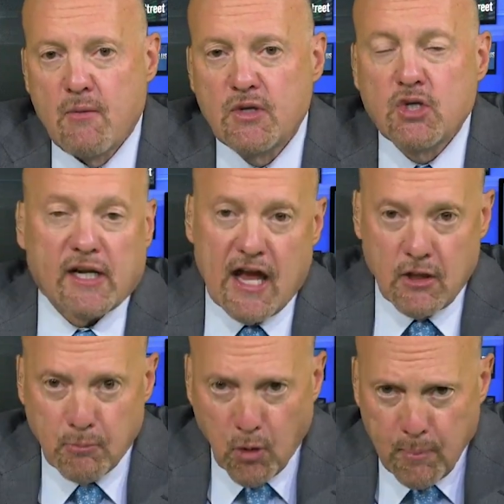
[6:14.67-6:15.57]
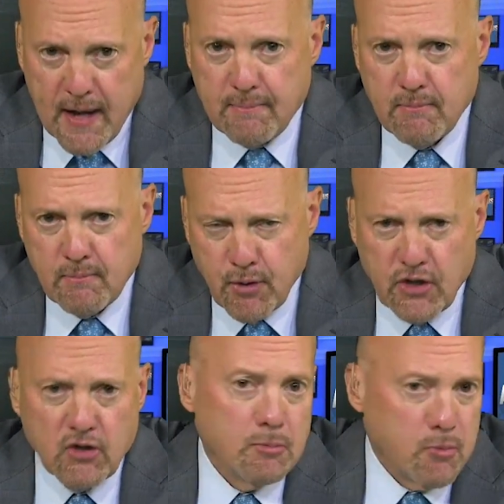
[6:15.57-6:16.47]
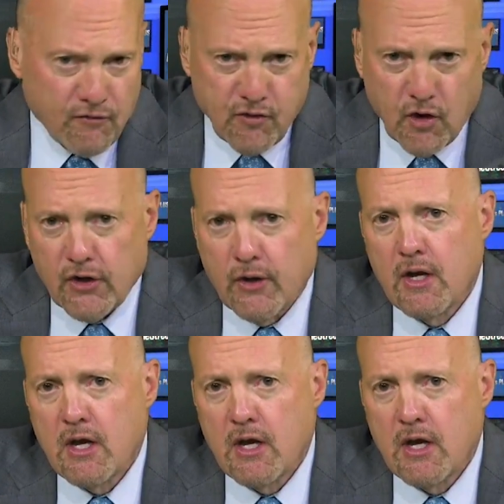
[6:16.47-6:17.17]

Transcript: We took it out of the bullpen, put it into the portfolio.